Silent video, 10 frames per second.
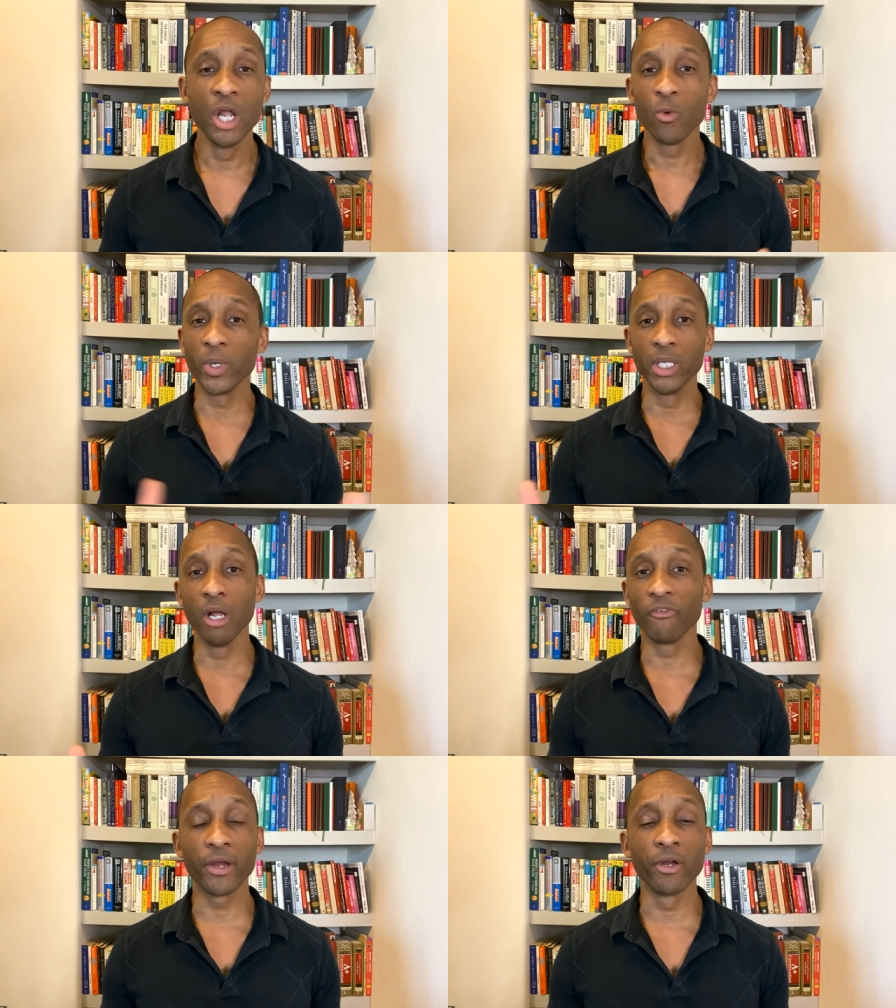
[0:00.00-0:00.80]
We
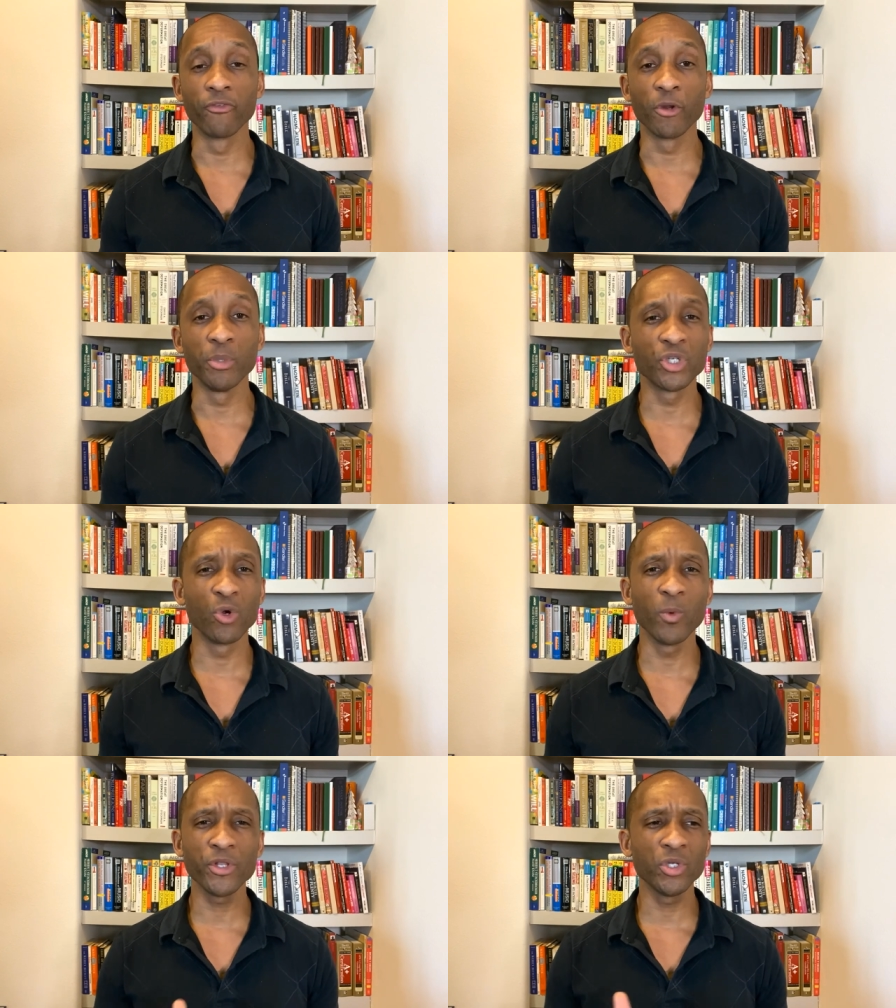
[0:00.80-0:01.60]
love hearing from you. So
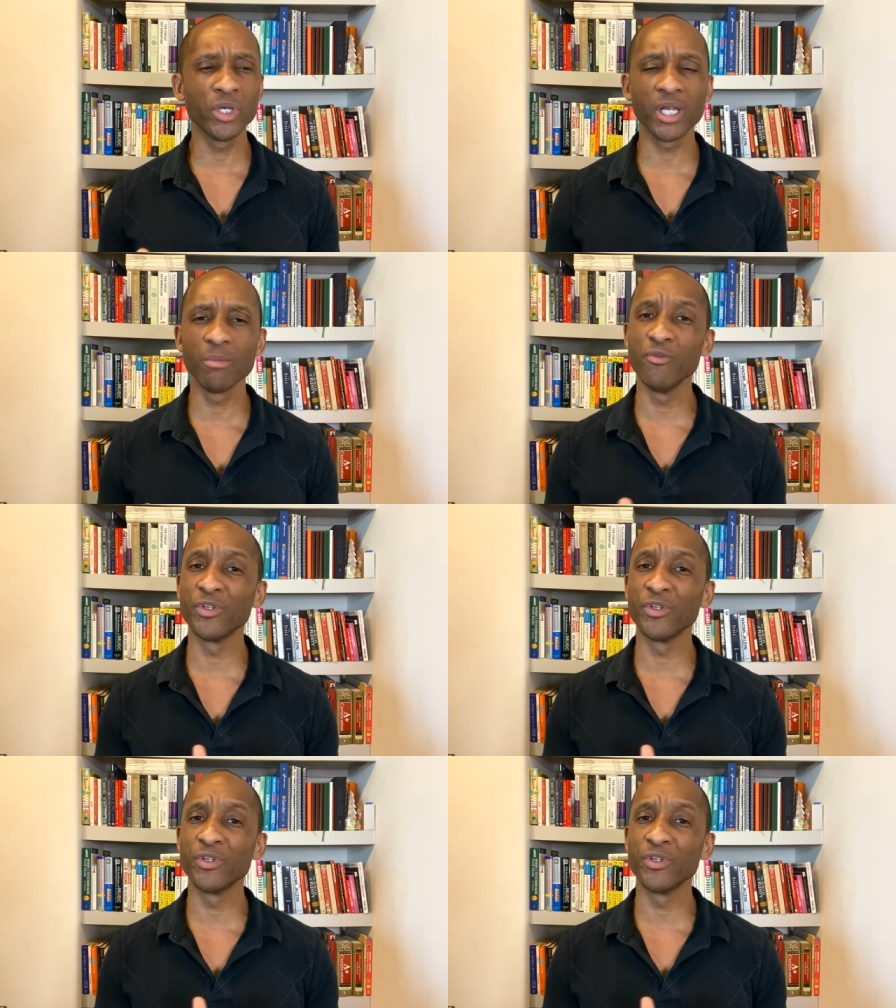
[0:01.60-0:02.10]
whether you're looking to move